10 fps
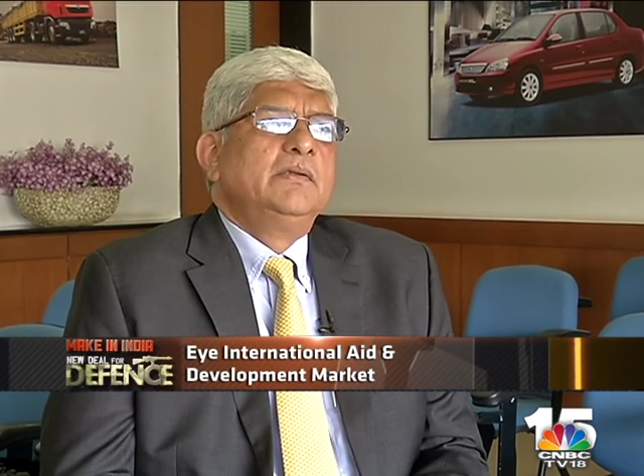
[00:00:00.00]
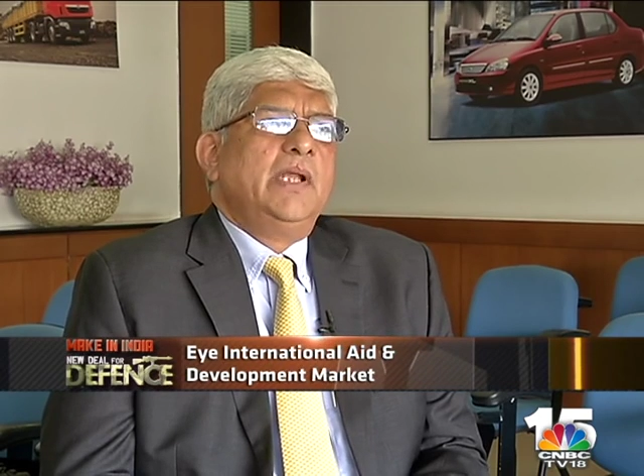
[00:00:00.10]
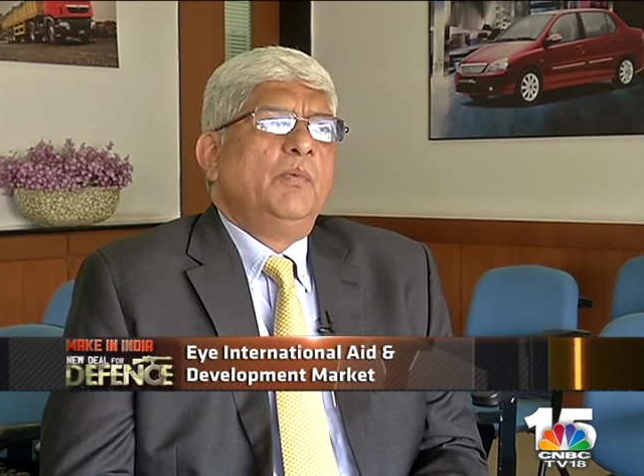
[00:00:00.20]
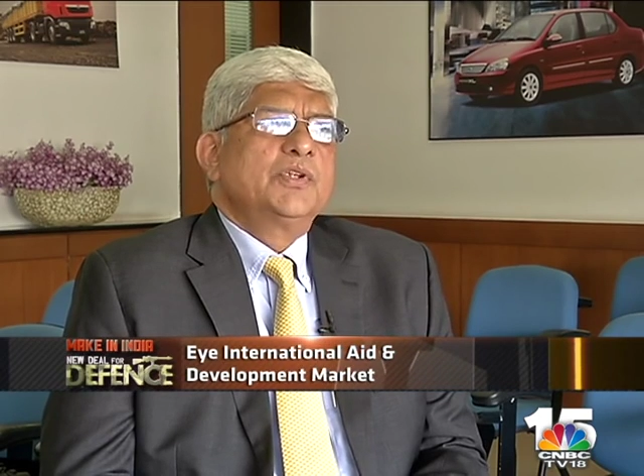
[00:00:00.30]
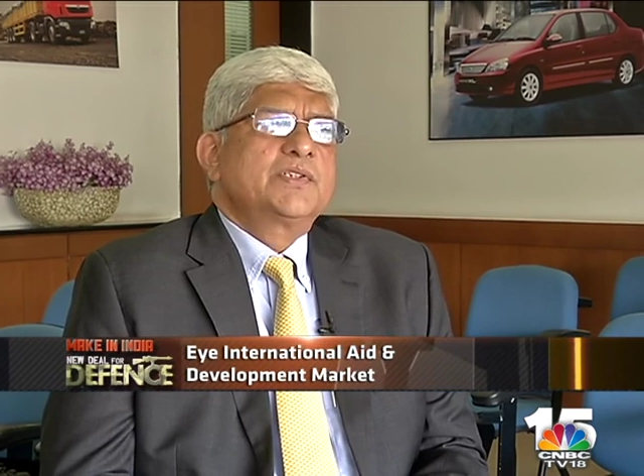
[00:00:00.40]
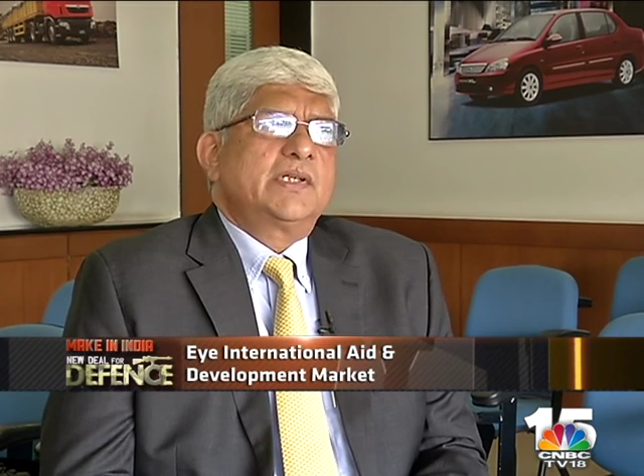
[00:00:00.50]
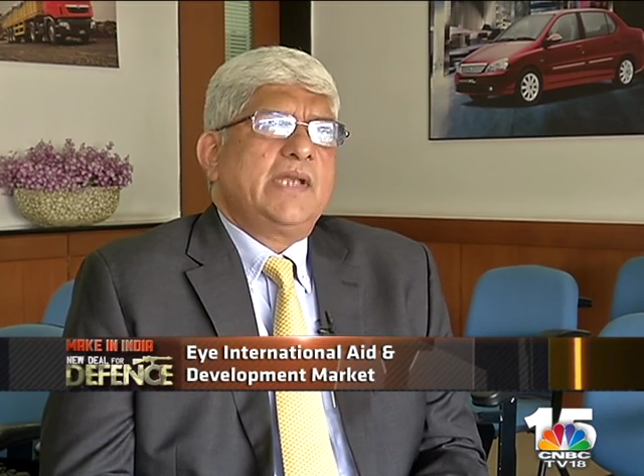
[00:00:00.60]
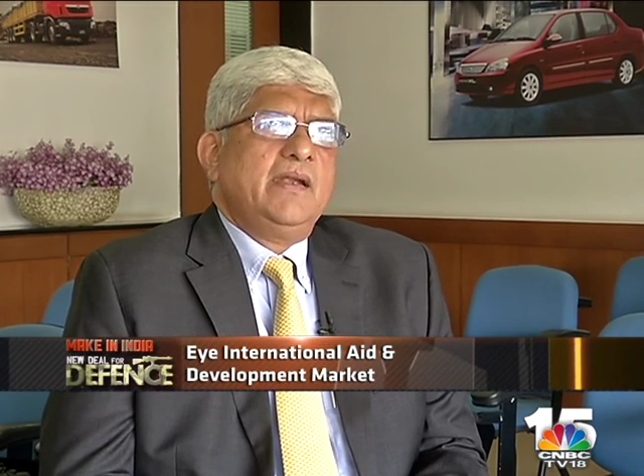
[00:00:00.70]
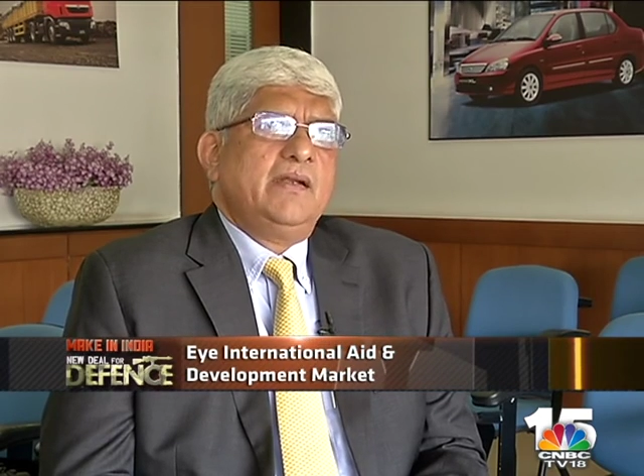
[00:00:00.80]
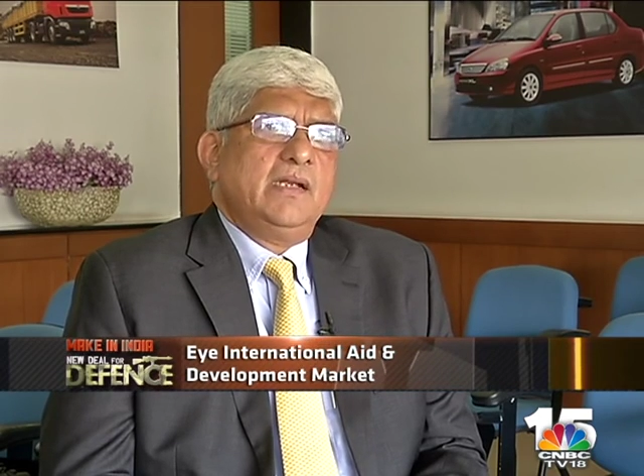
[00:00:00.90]
There was a
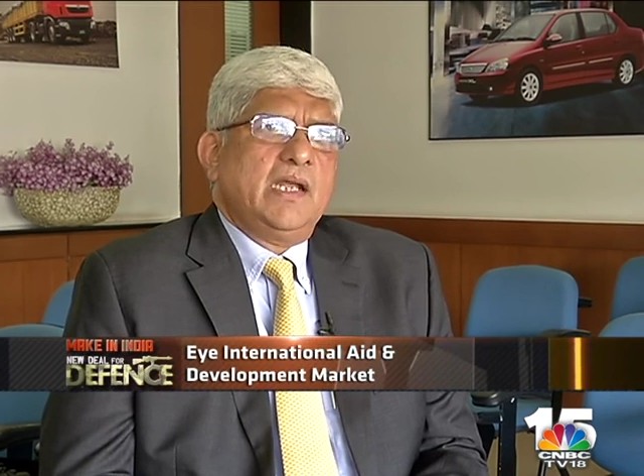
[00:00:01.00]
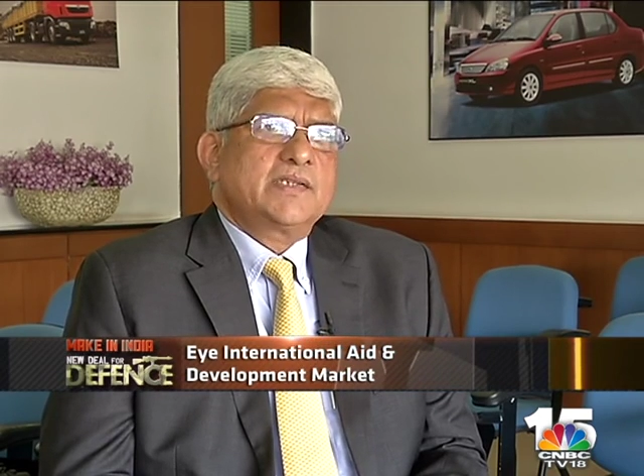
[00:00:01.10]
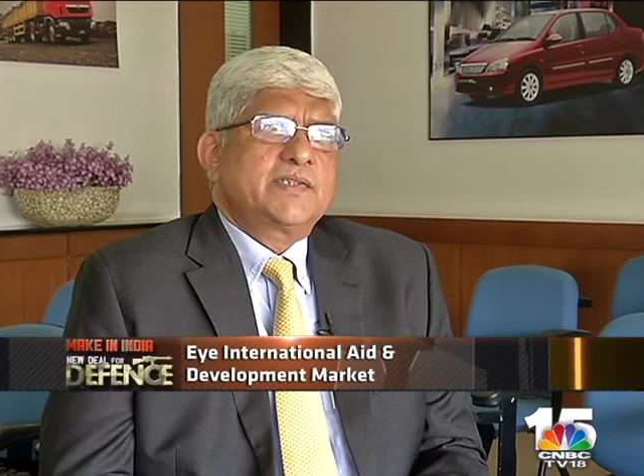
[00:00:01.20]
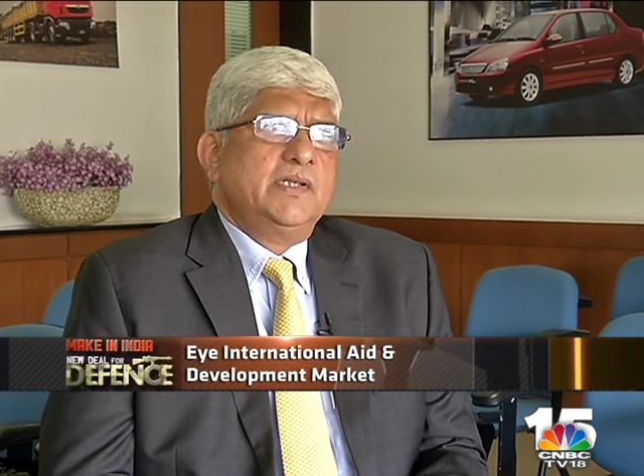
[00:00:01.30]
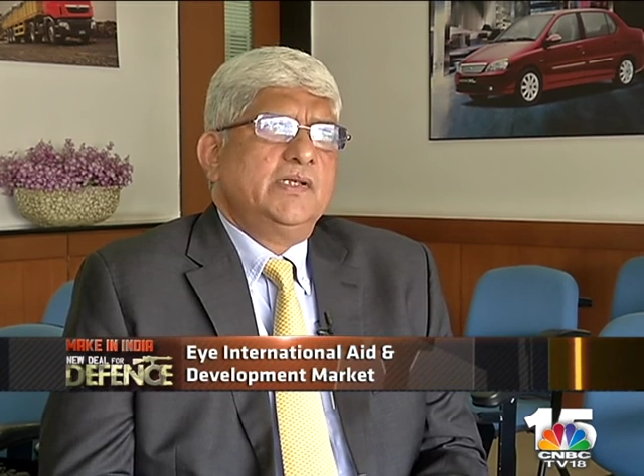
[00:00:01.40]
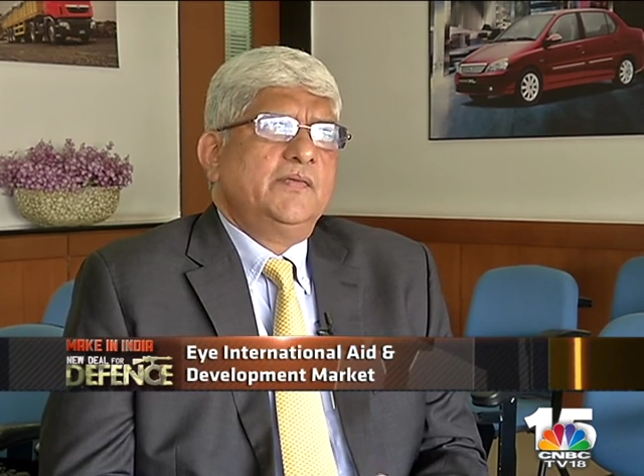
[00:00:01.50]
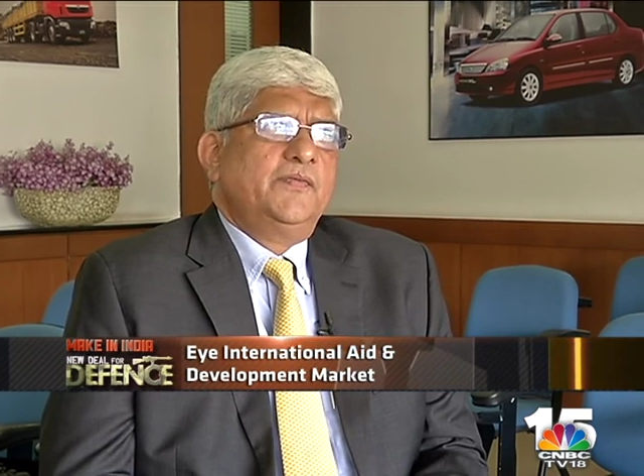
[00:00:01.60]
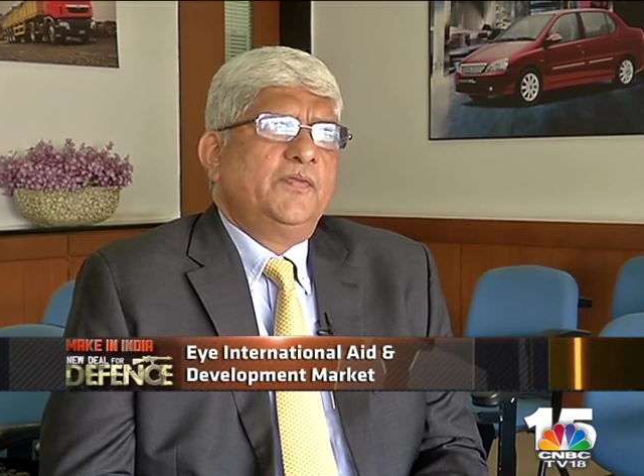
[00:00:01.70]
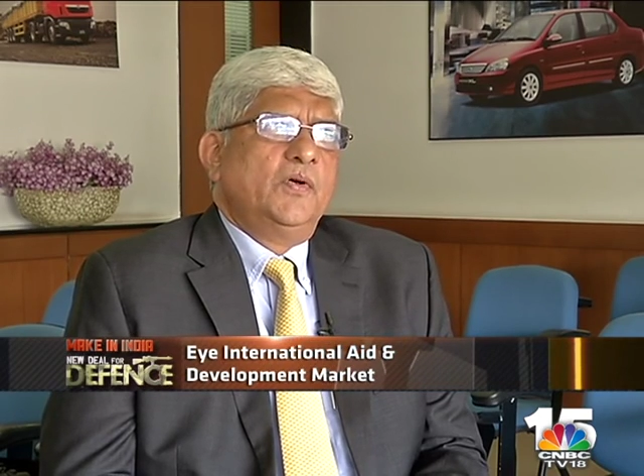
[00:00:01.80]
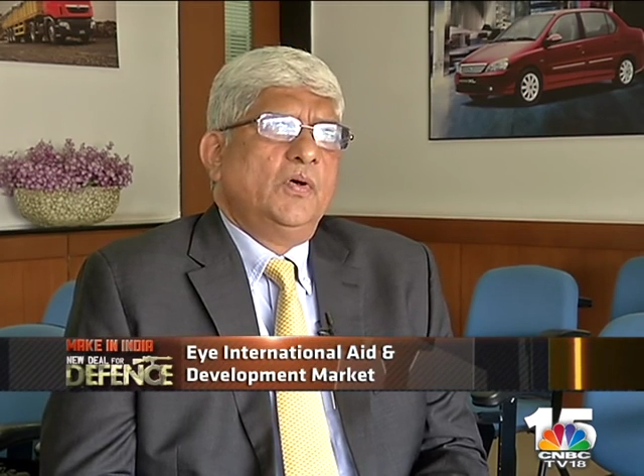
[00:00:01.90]
tender last year
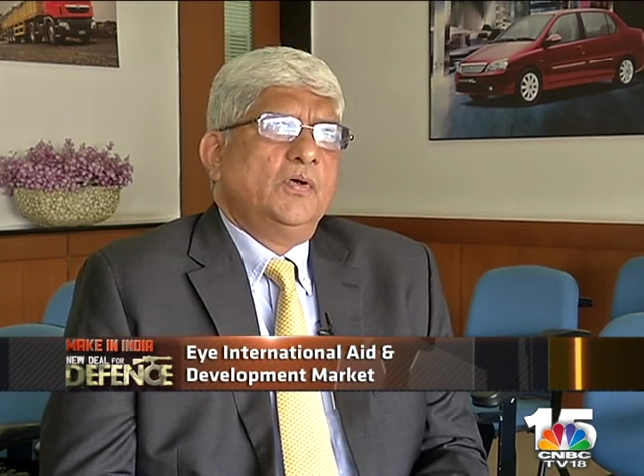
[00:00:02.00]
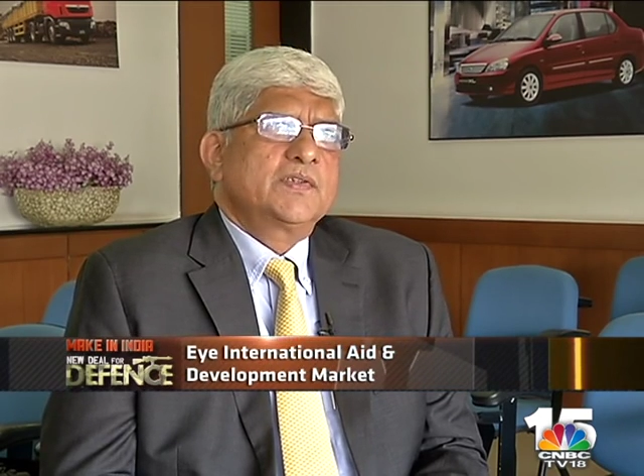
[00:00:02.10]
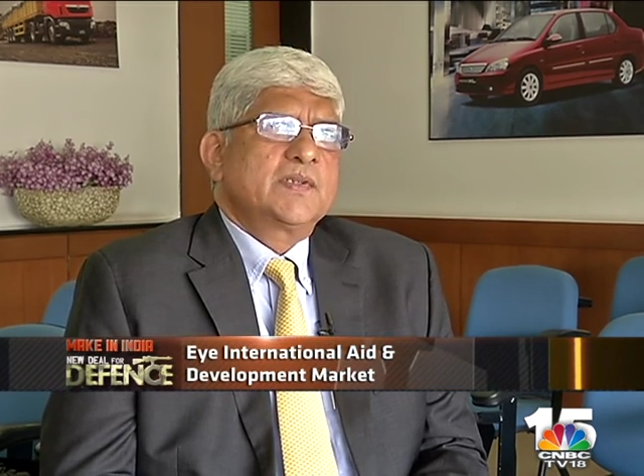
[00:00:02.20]
for